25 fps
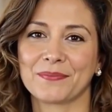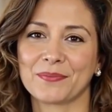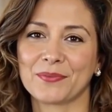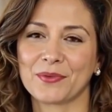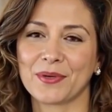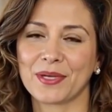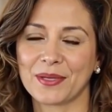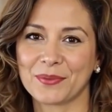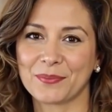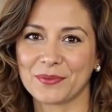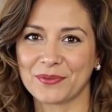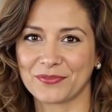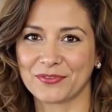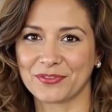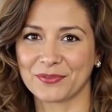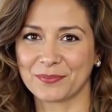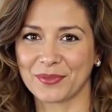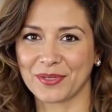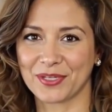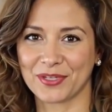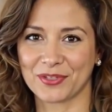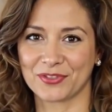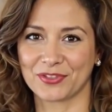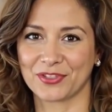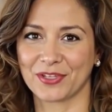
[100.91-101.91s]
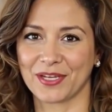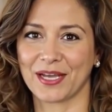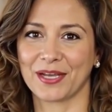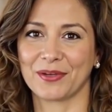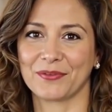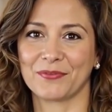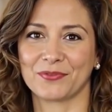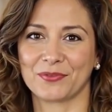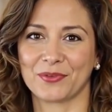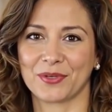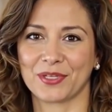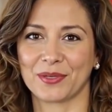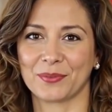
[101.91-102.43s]
Freedom of speech
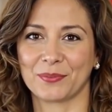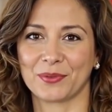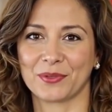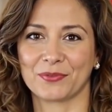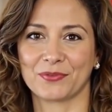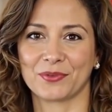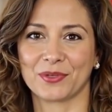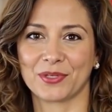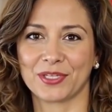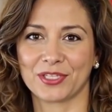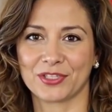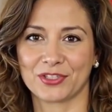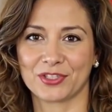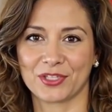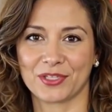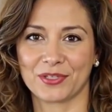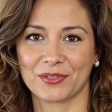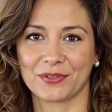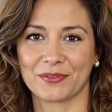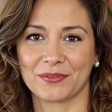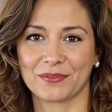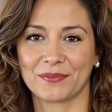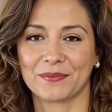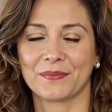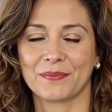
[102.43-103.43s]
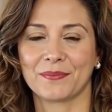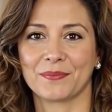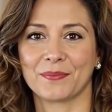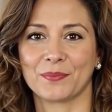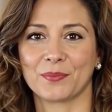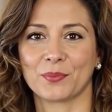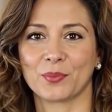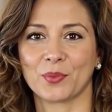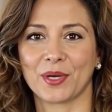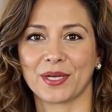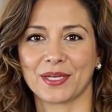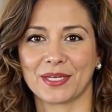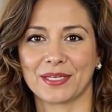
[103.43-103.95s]
and freedom of religion.
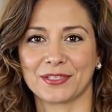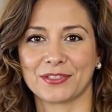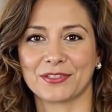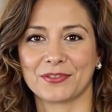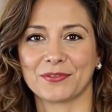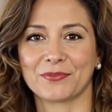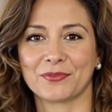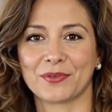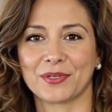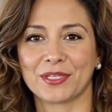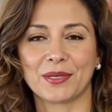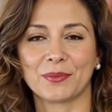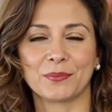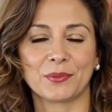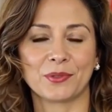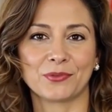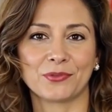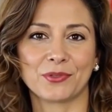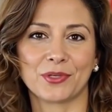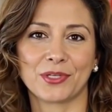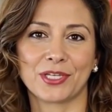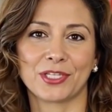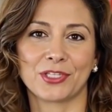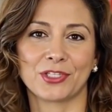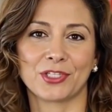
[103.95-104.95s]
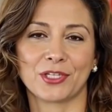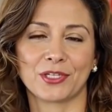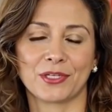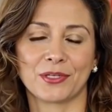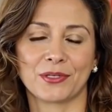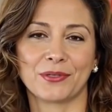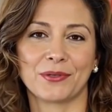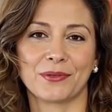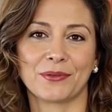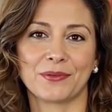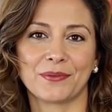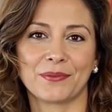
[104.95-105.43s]
What is freedom of religion?